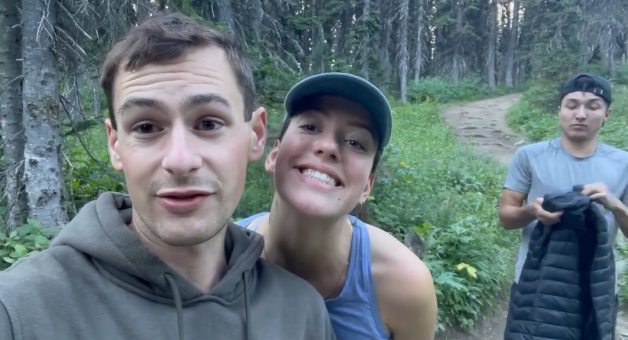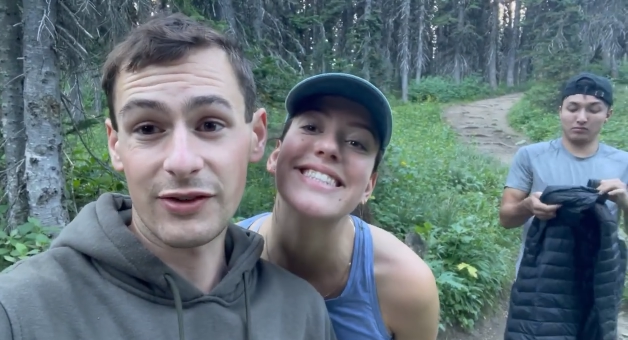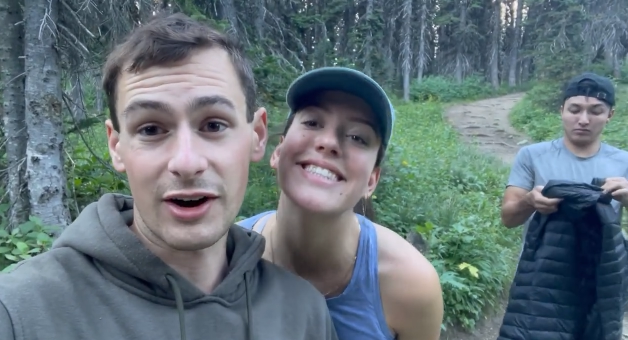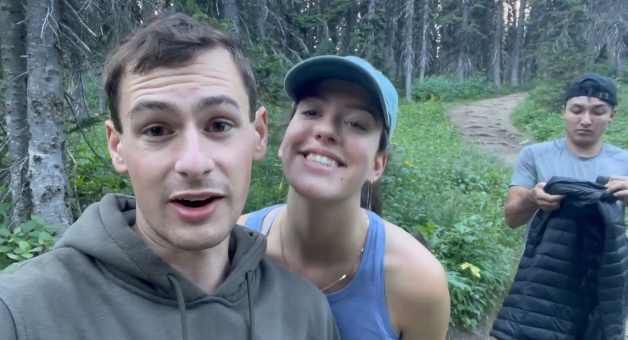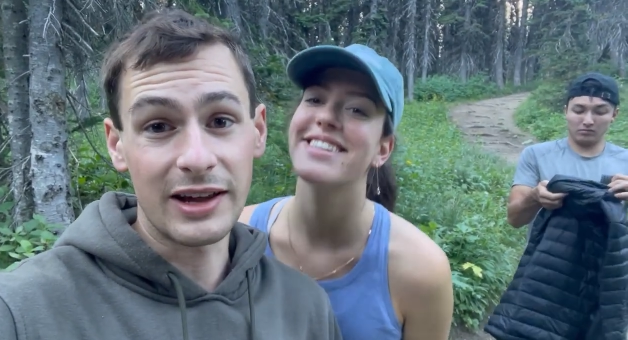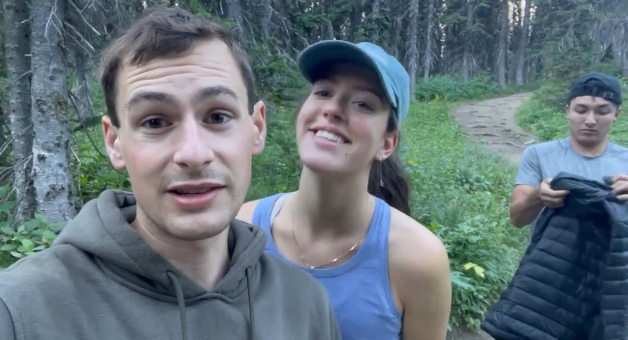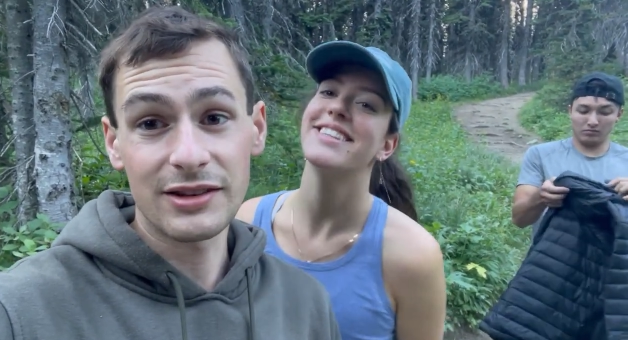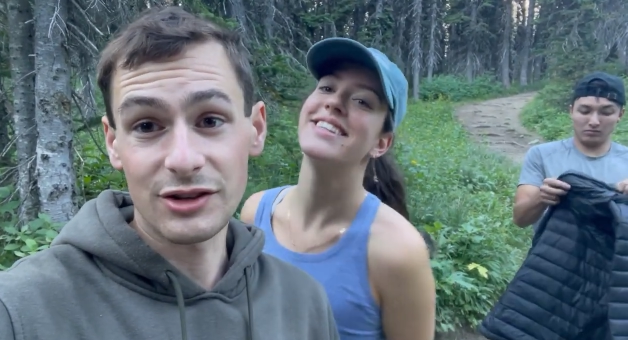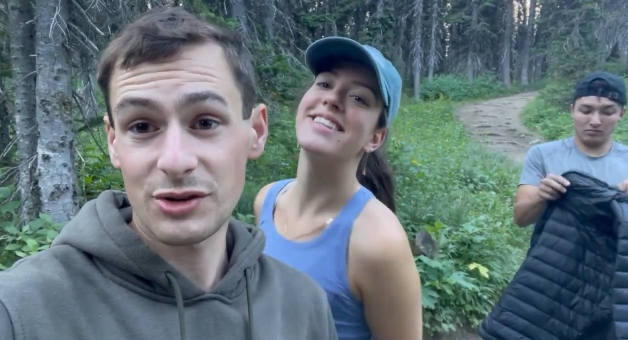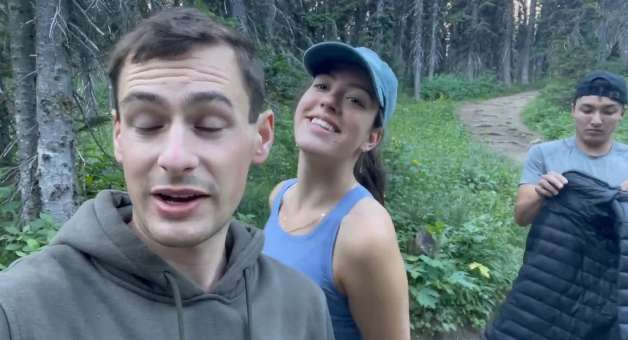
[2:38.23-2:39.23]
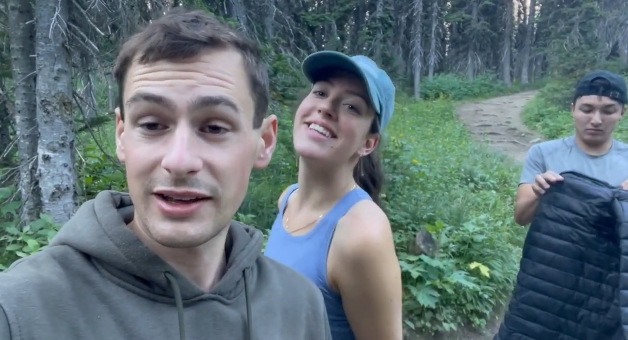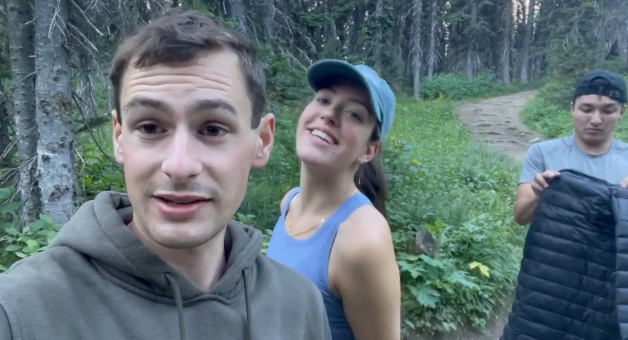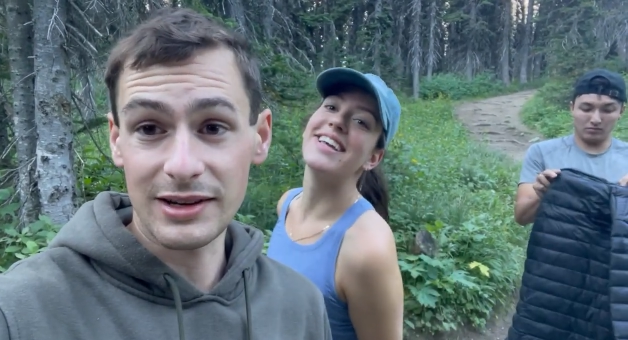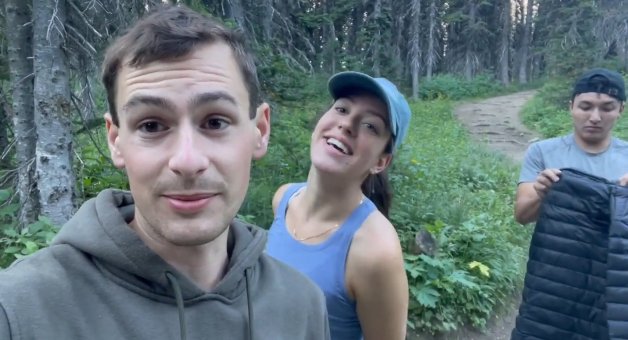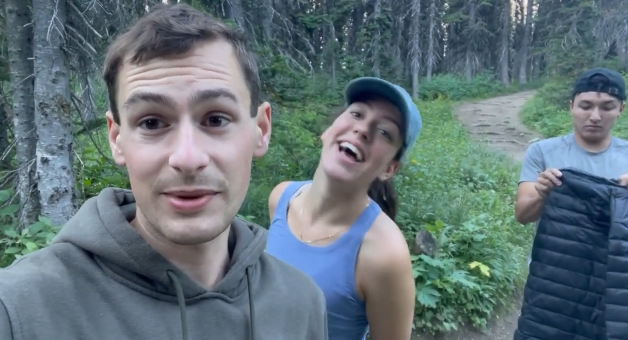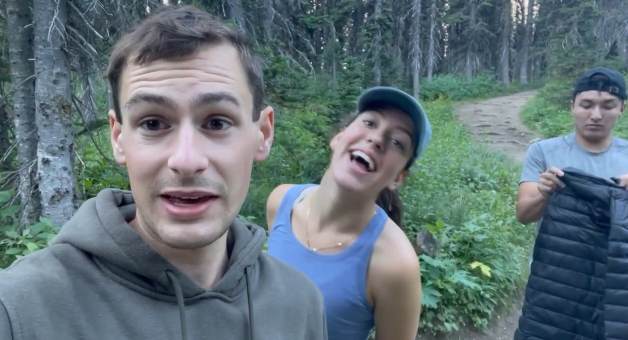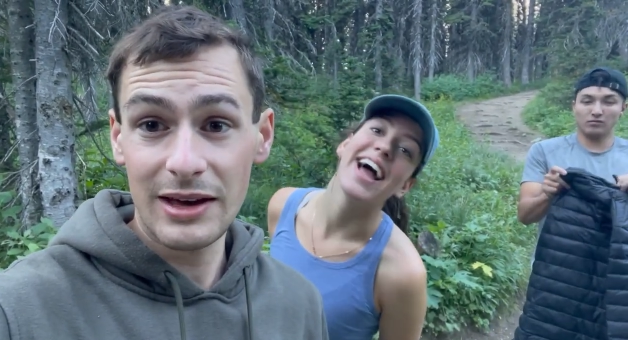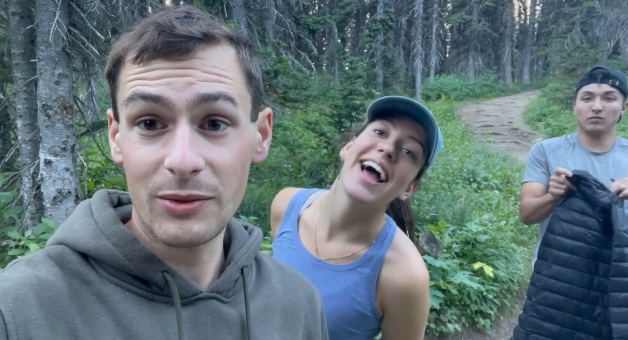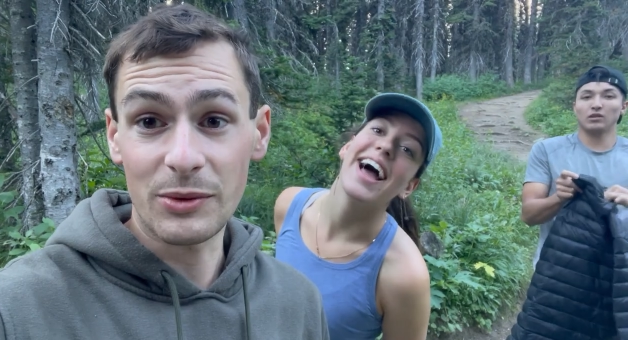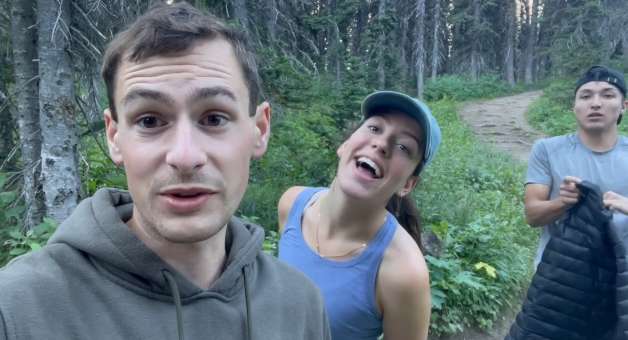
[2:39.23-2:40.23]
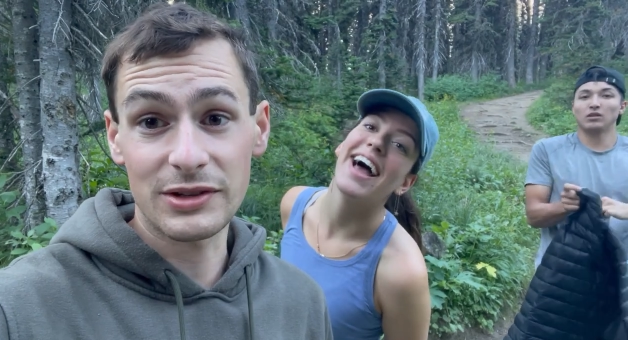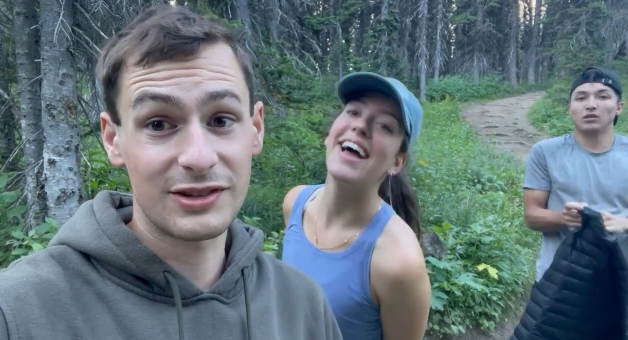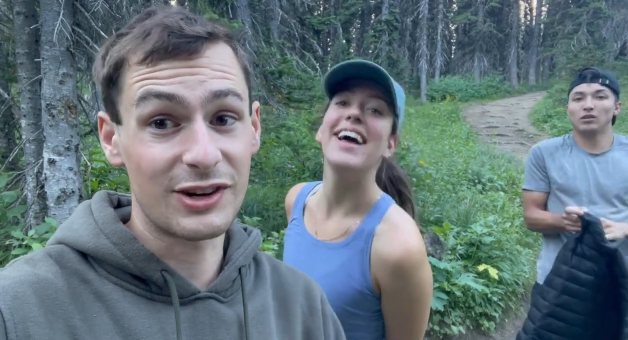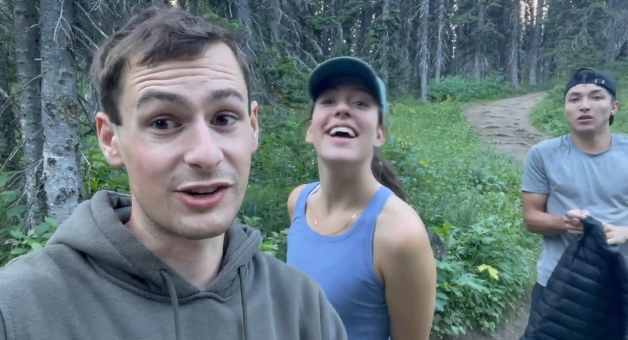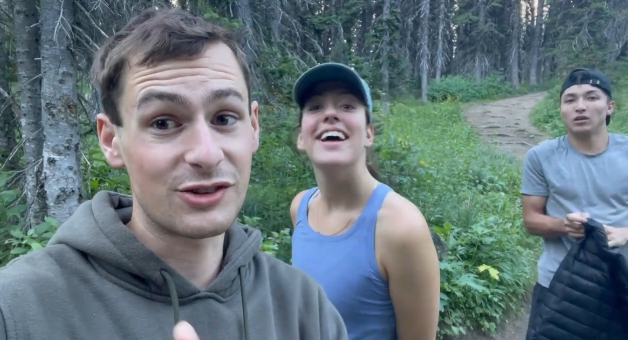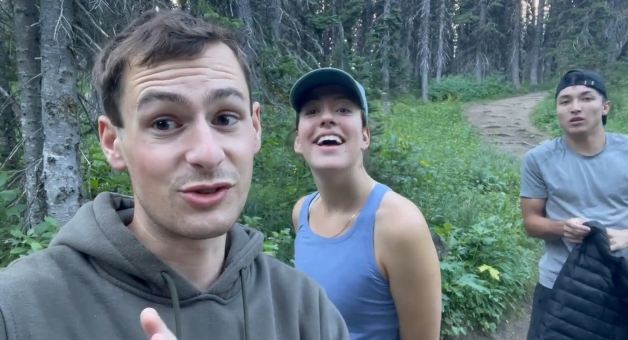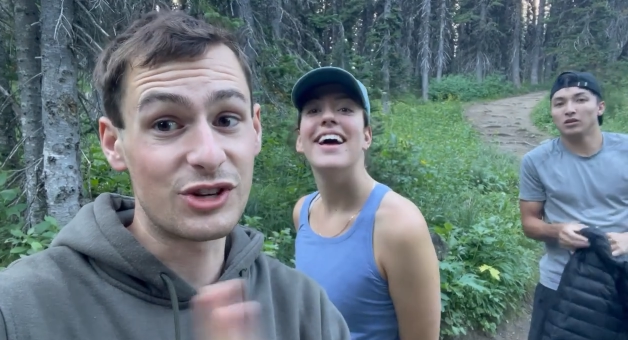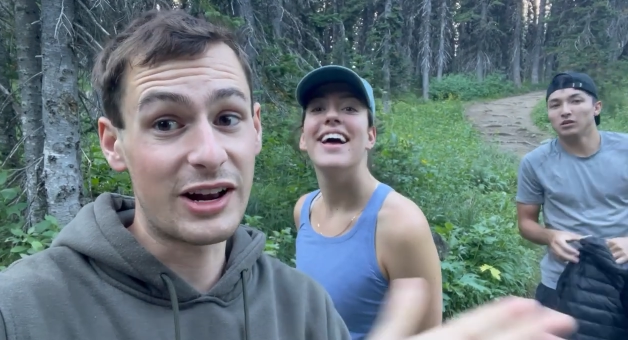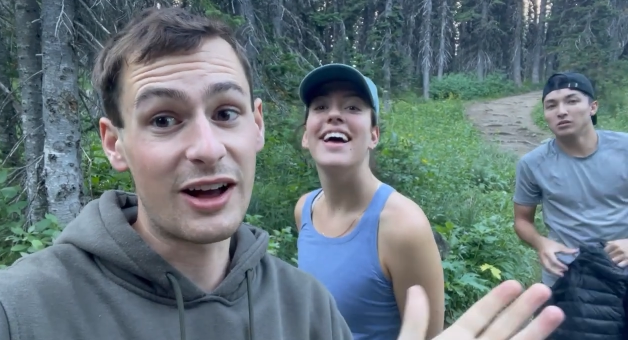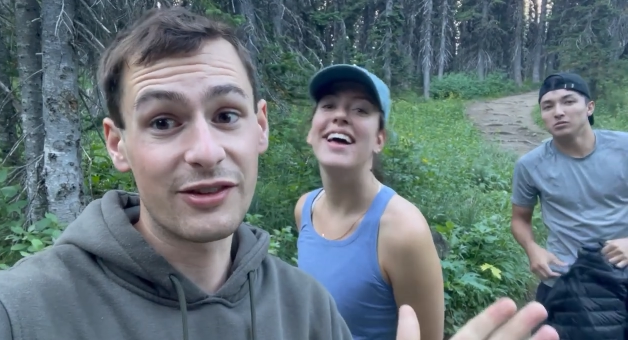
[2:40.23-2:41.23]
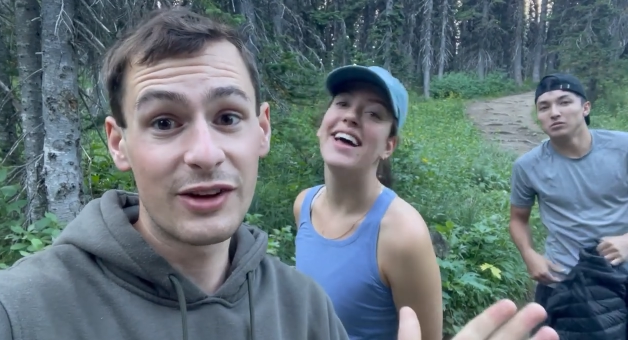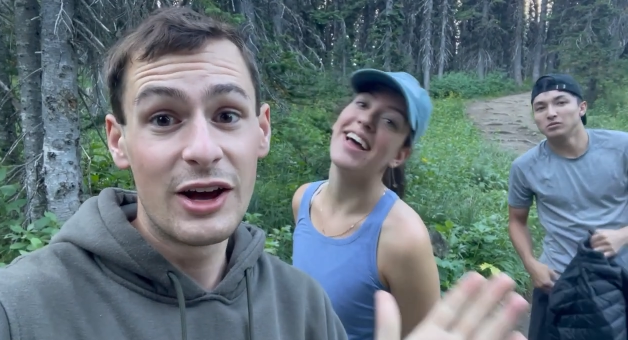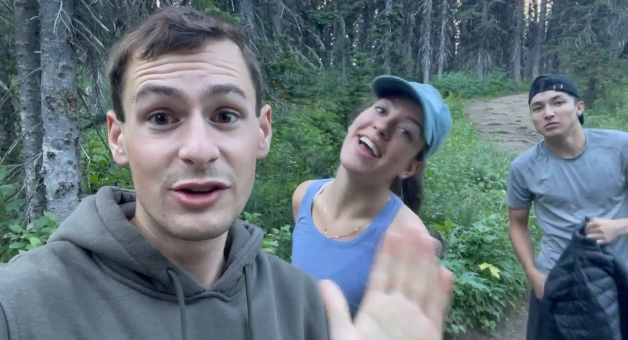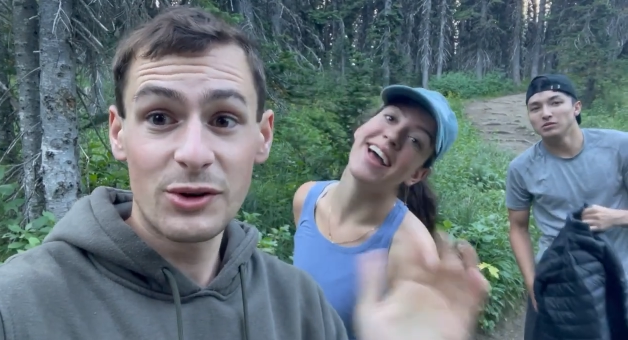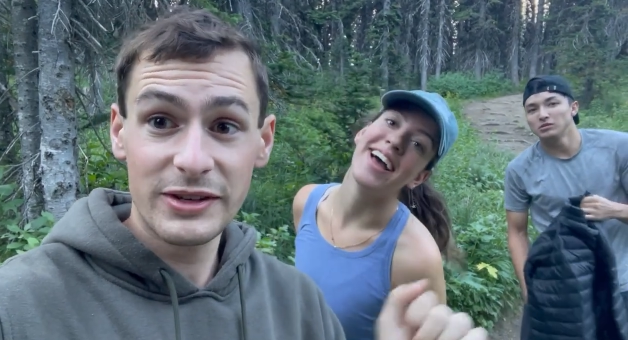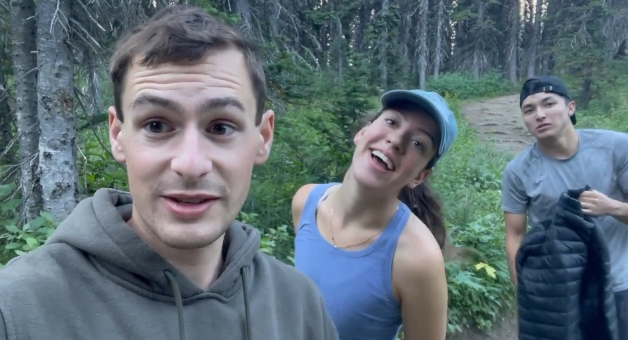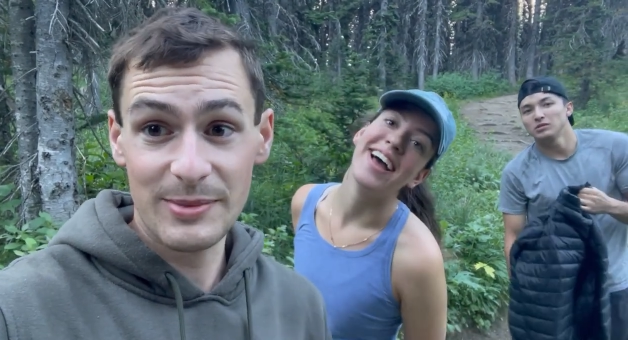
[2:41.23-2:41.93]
Speaker 1: far into the trail it's going to be when we start to jet off towards the